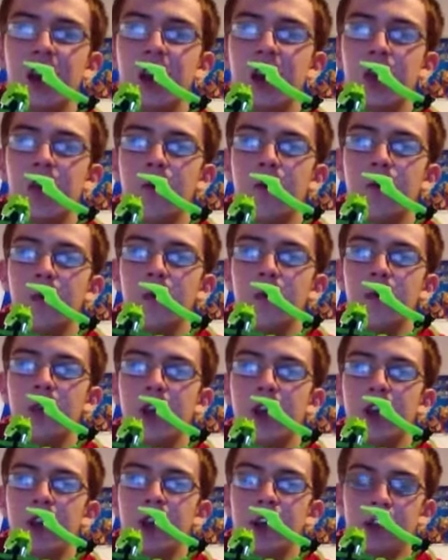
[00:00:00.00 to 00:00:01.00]
uh,
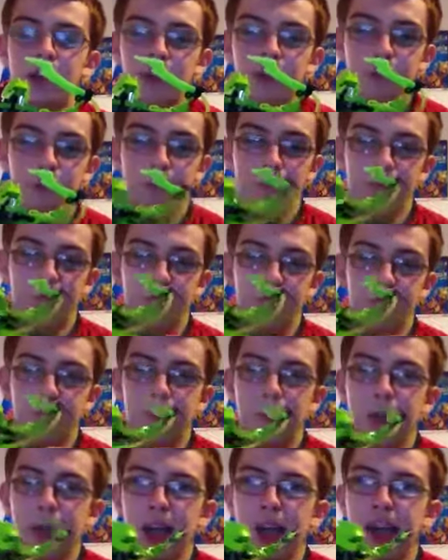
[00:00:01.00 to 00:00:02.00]
radioactive
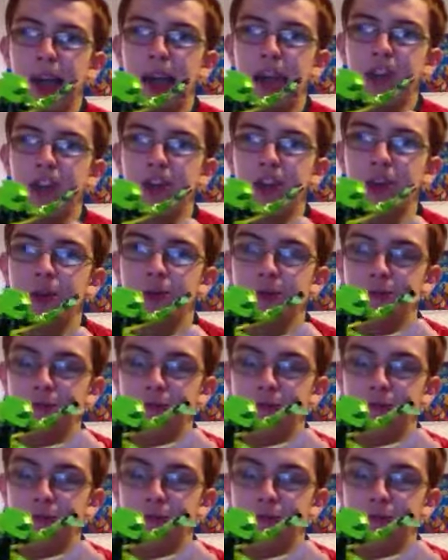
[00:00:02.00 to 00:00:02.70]
blades,